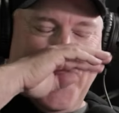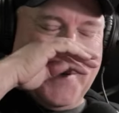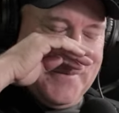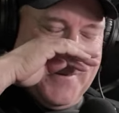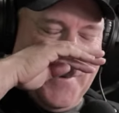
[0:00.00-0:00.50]

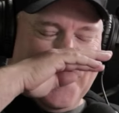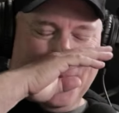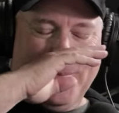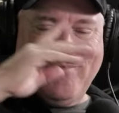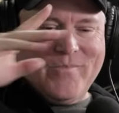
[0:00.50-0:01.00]
No, tone
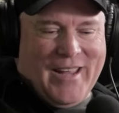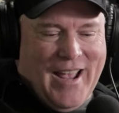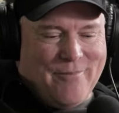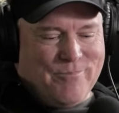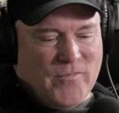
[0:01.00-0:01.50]
setter. There
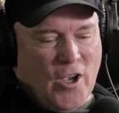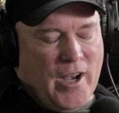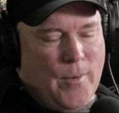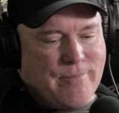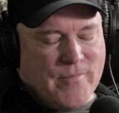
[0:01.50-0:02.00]
it is. Yeah. So
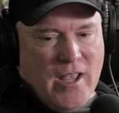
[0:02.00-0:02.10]
anyway.